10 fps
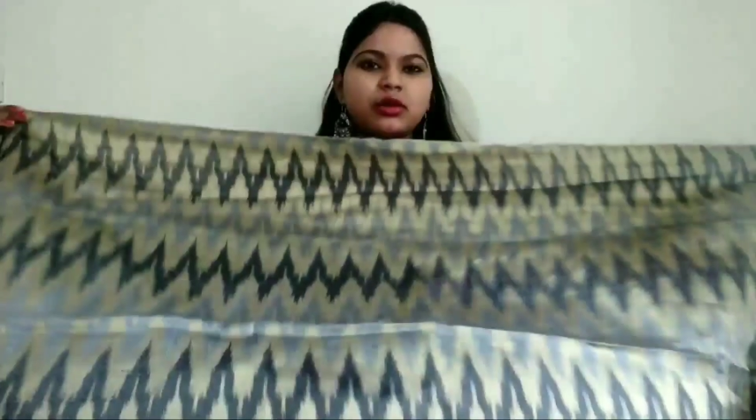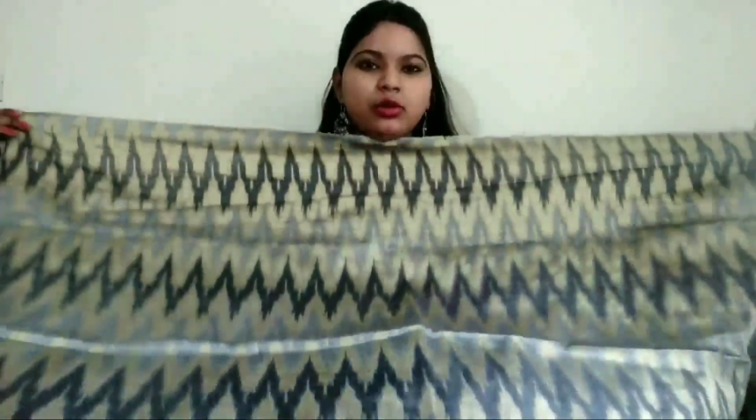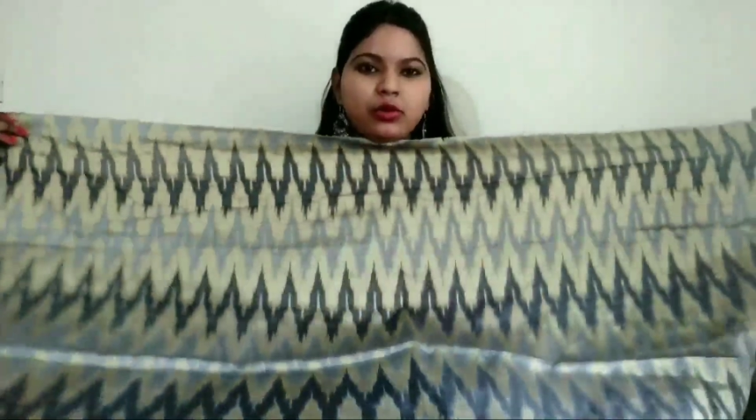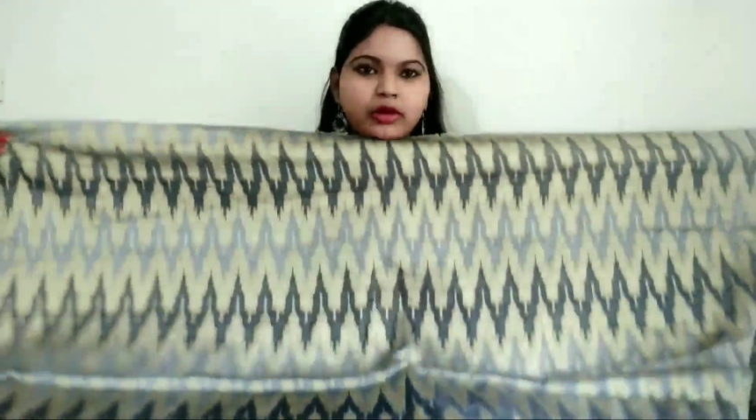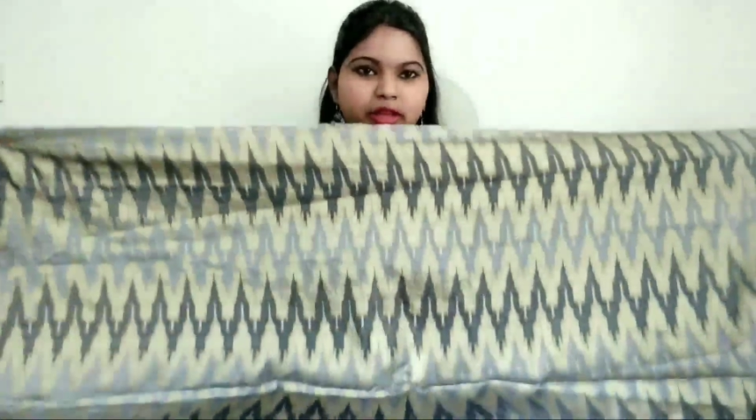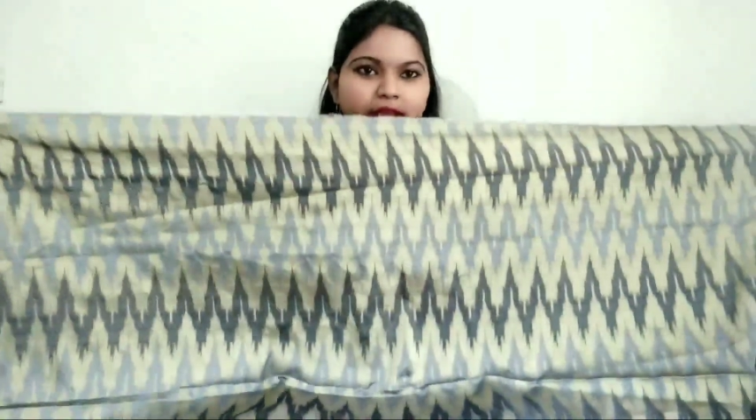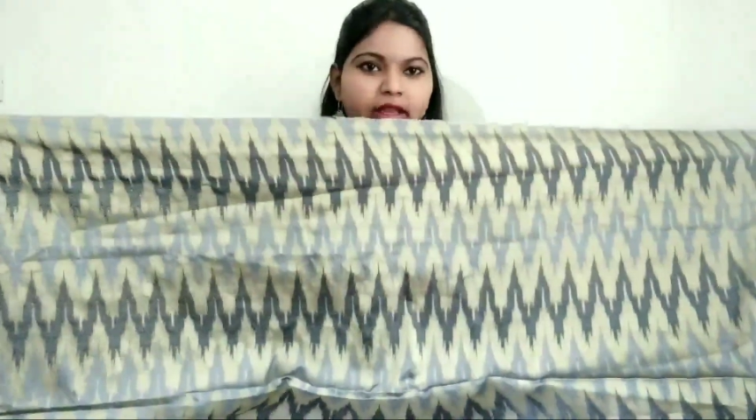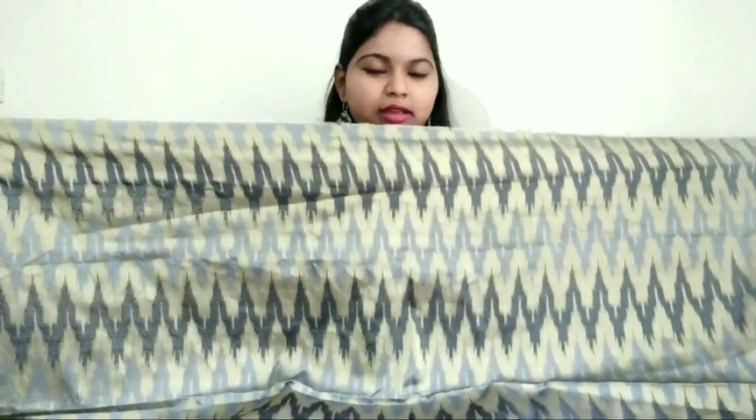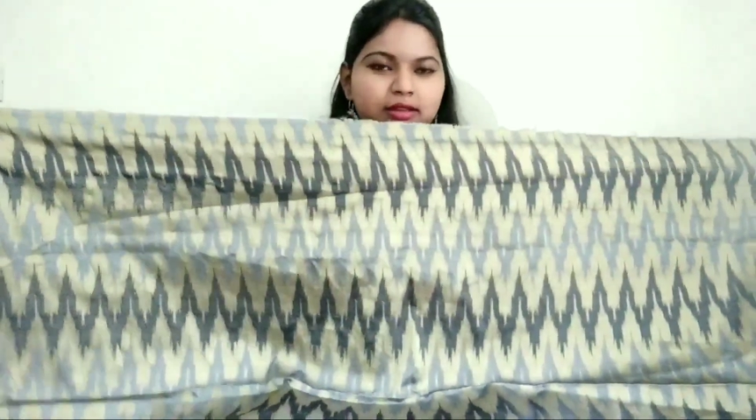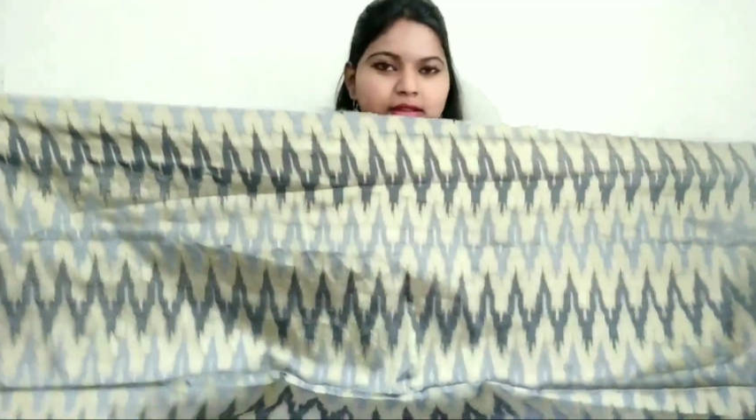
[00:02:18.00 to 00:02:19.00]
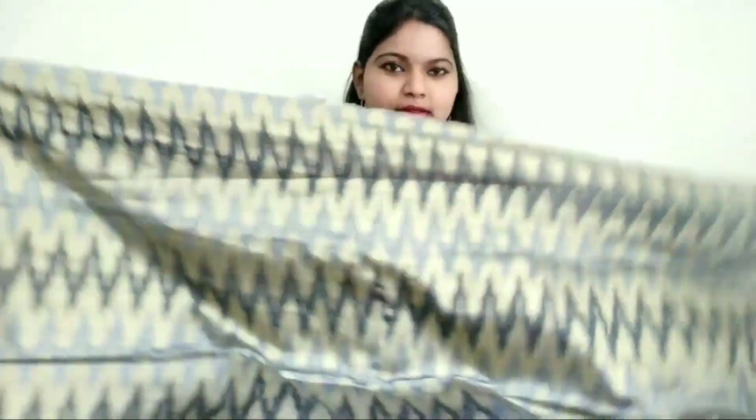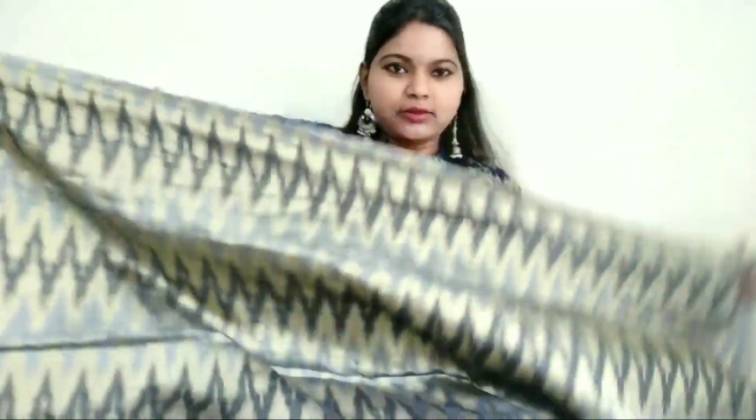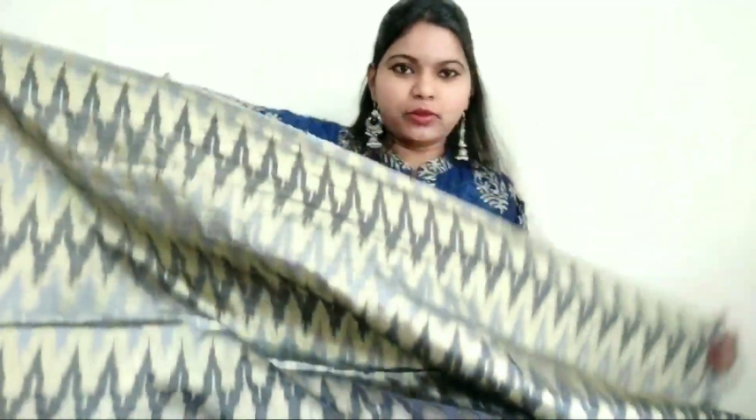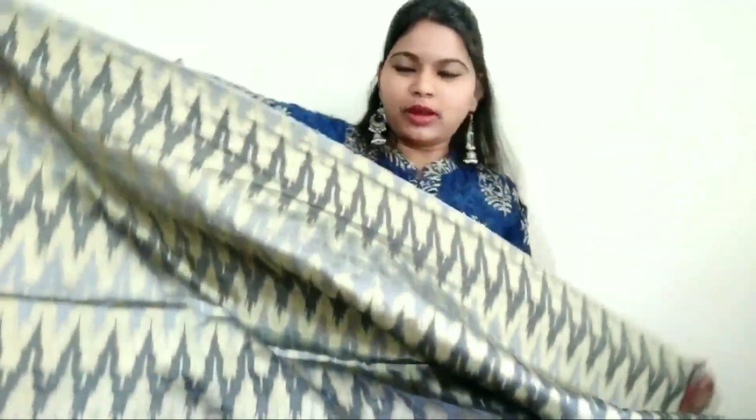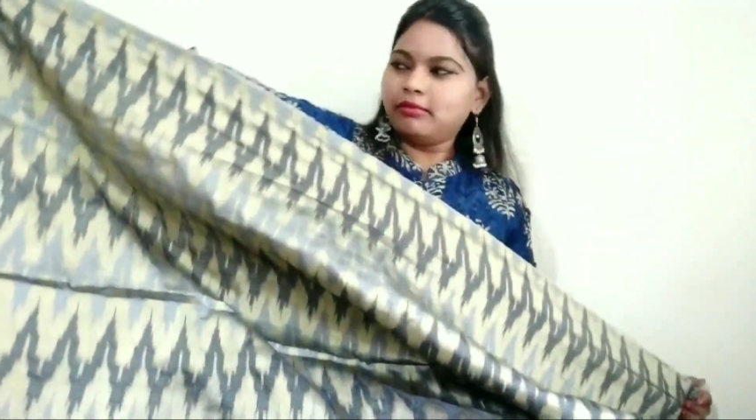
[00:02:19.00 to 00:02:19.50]
okay, it's
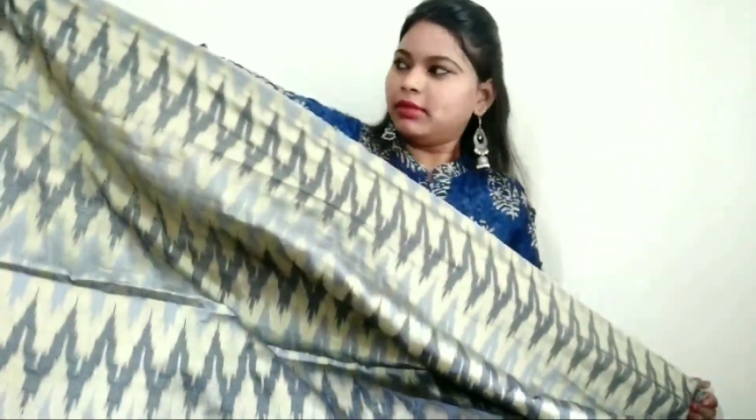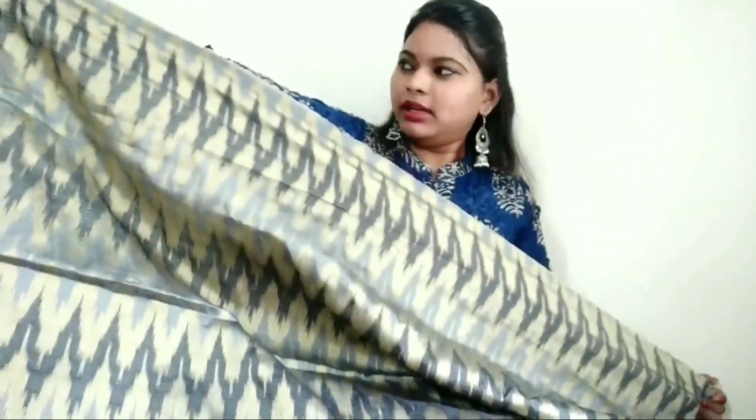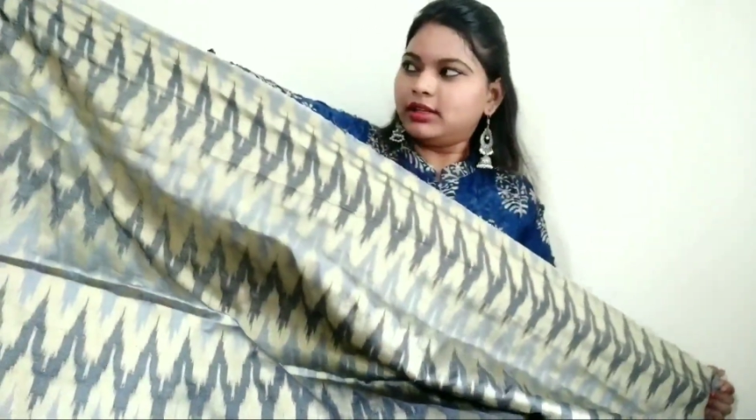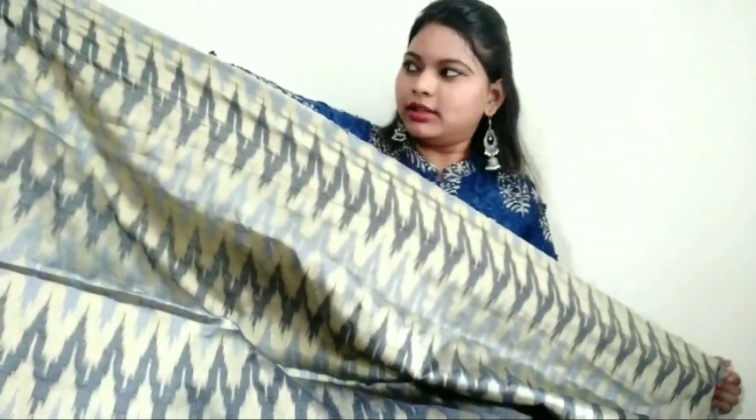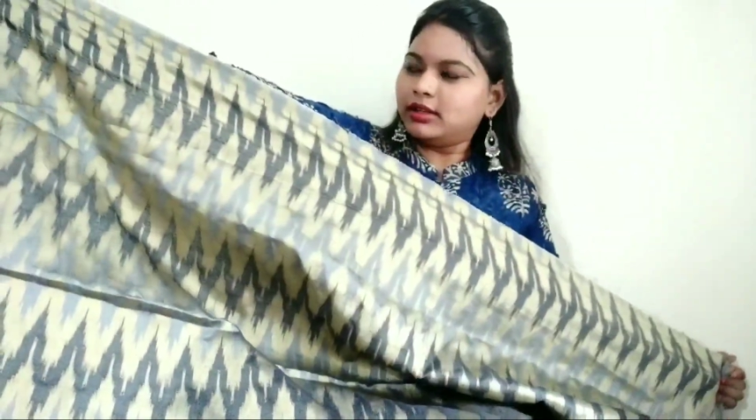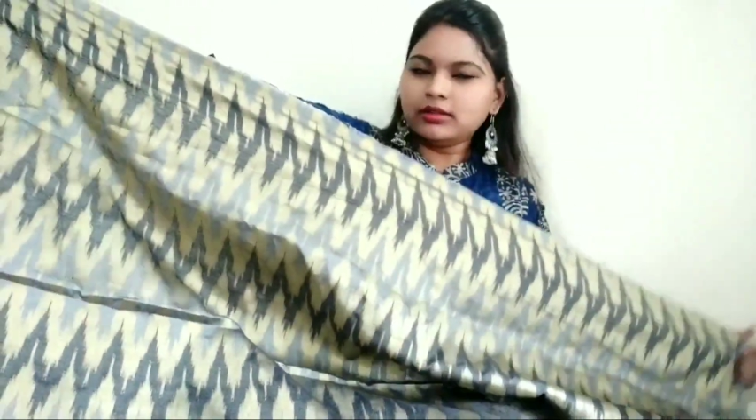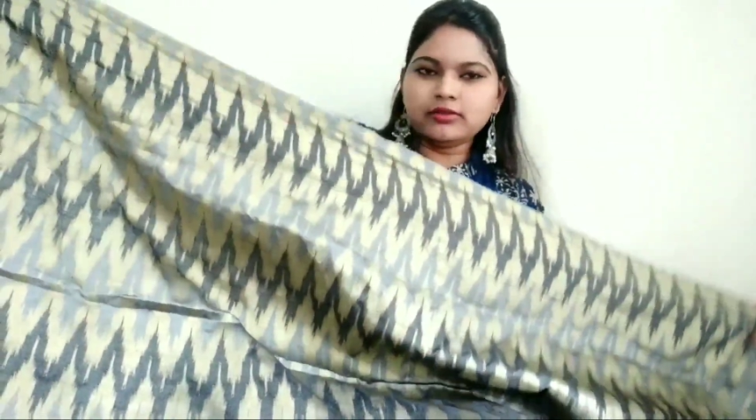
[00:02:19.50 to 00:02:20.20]
1 meter